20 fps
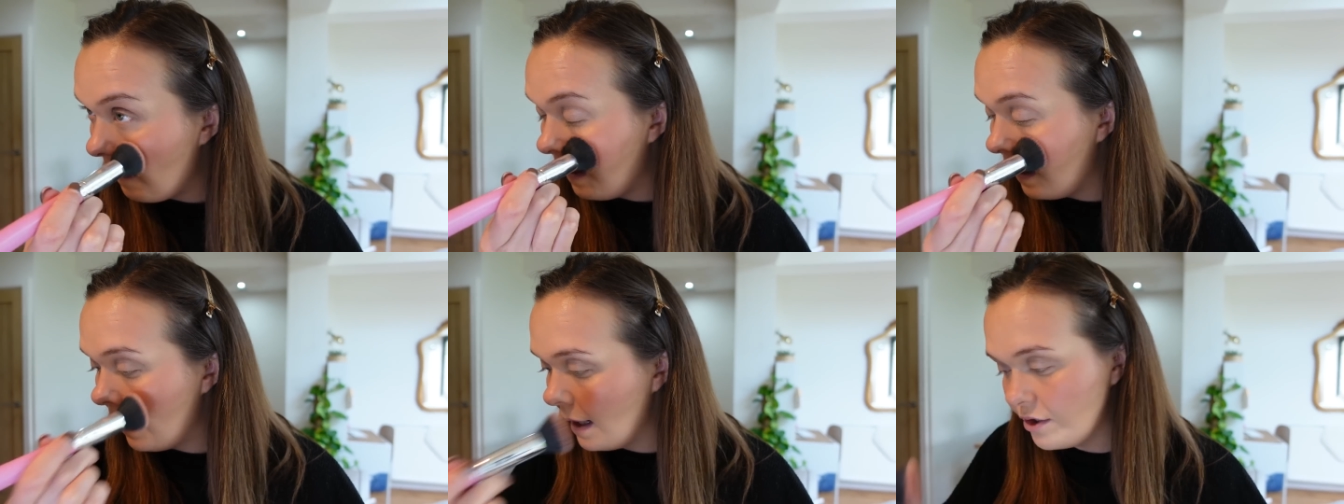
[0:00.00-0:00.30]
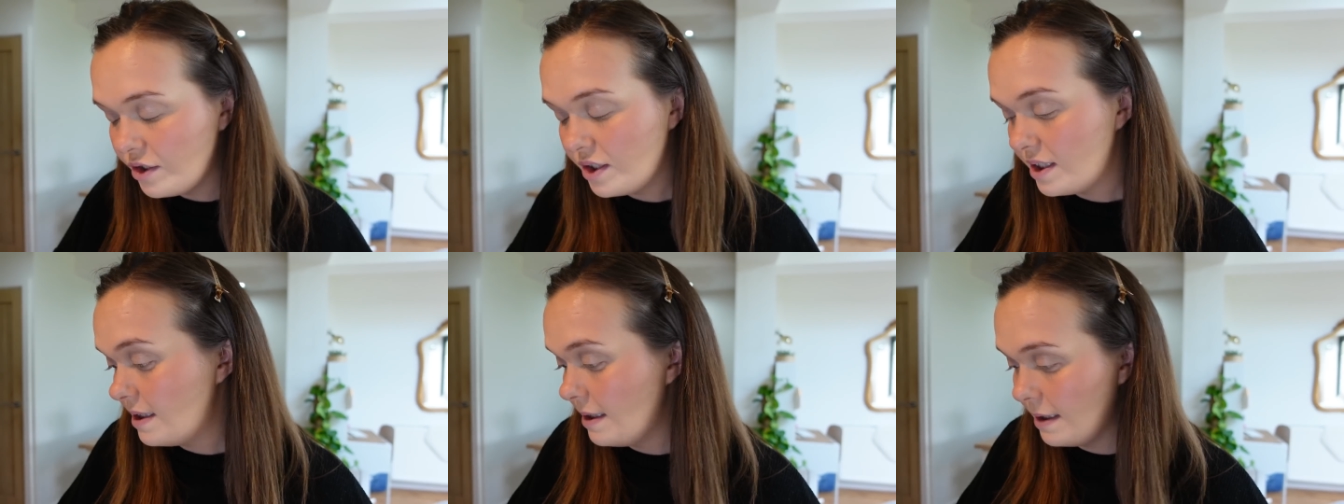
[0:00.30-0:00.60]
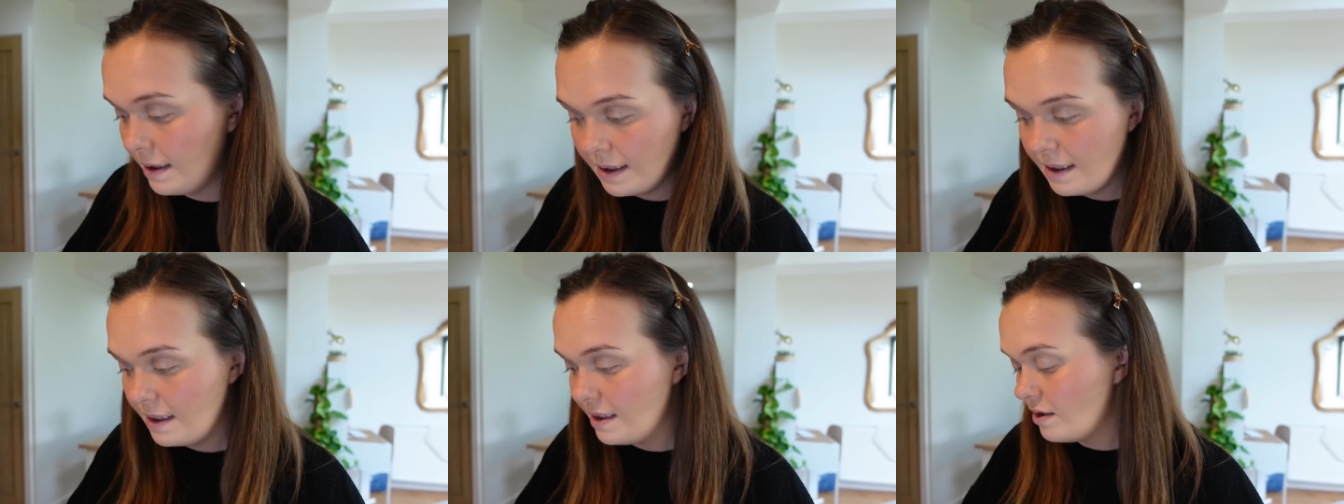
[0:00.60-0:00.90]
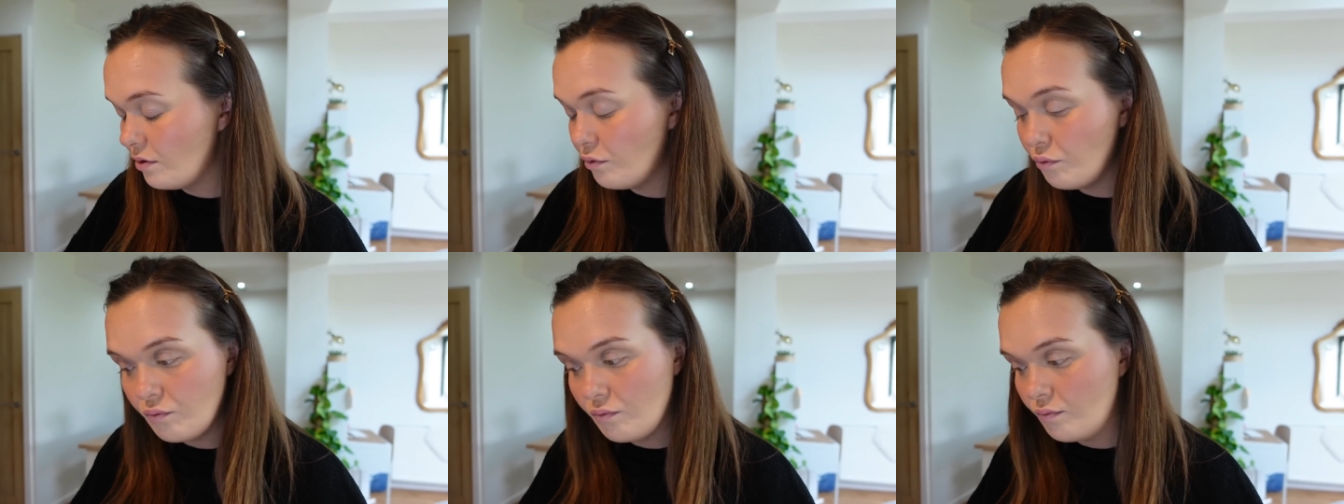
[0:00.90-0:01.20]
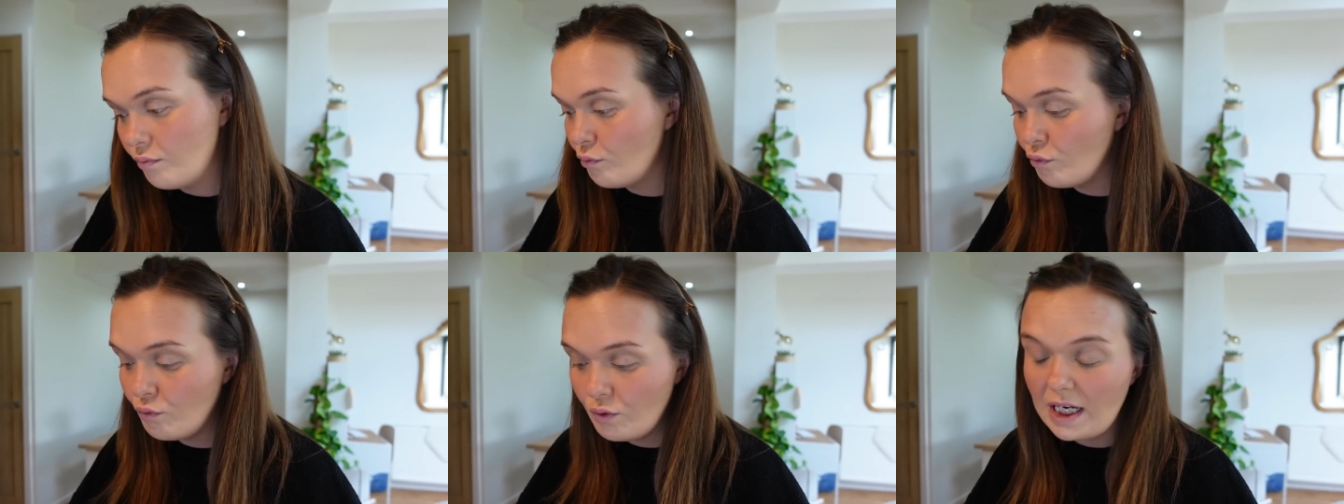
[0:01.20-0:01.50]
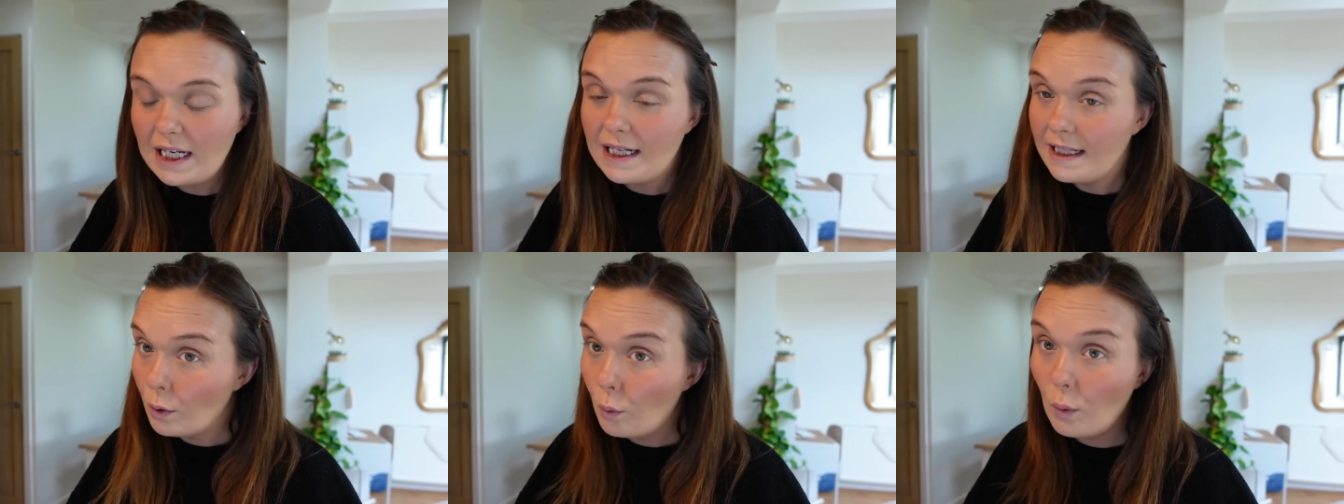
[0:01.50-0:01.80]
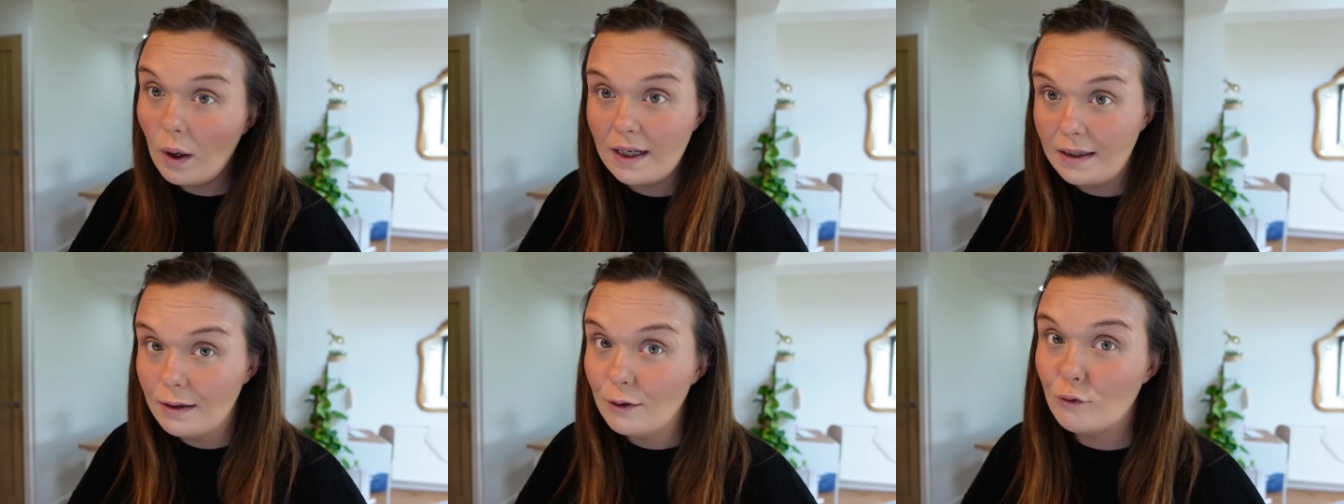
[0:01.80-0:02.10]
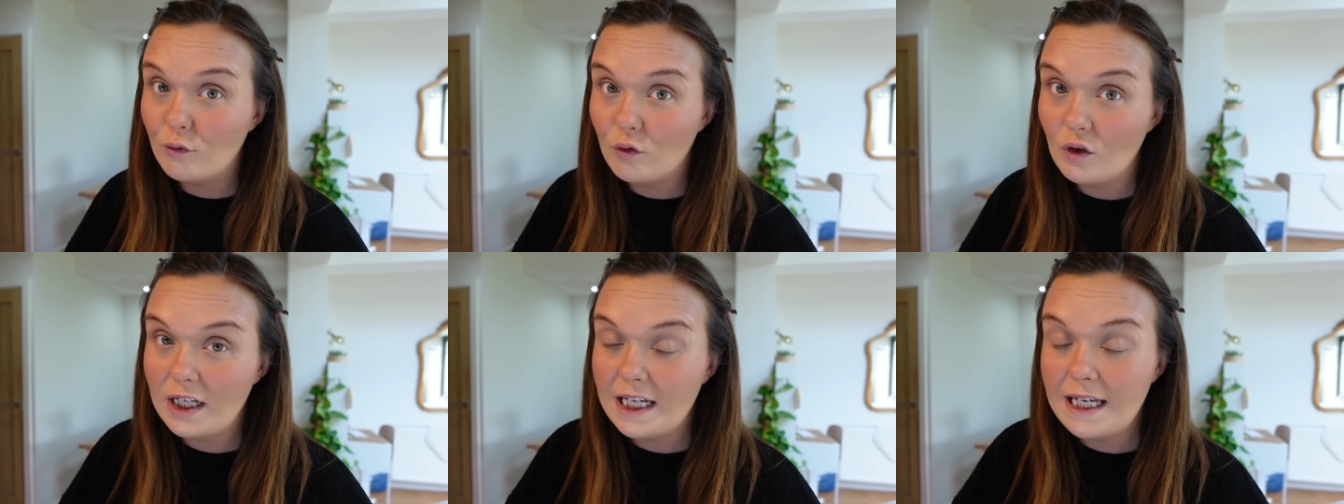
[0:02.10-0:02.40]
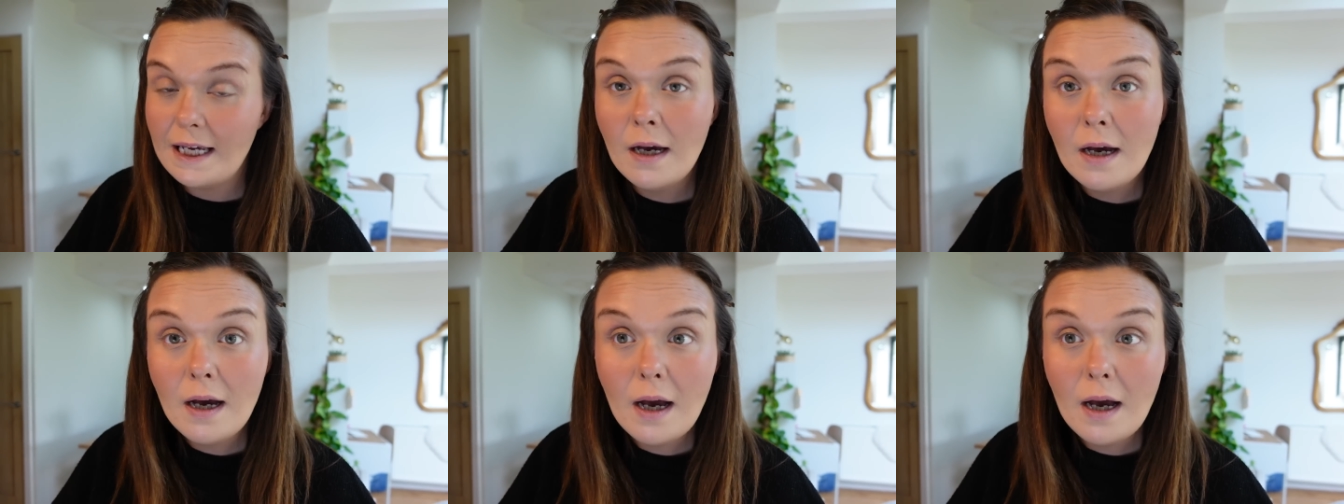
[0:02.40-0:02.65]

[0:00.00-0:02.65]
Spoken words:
I just think it's really quite lovely.